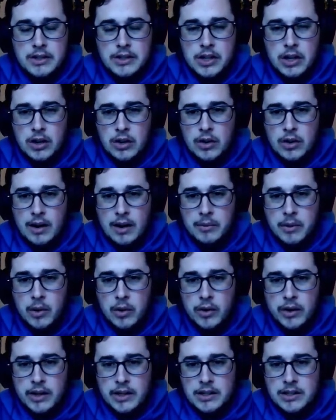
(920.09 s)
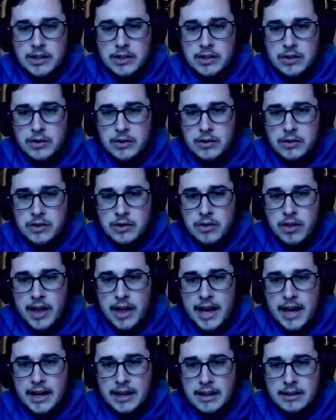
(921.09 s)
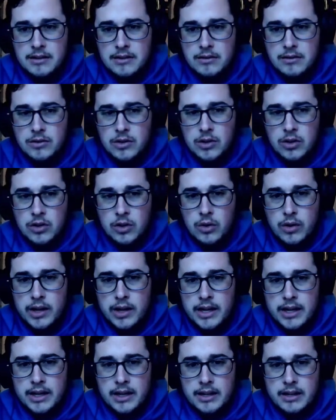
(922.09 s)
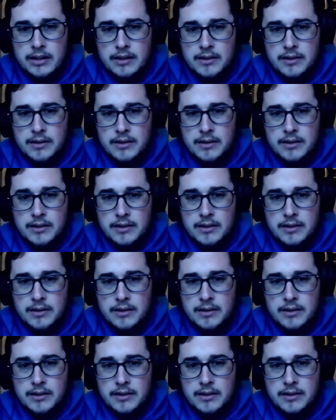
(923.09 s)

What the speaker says: So I'm going to do that real quick.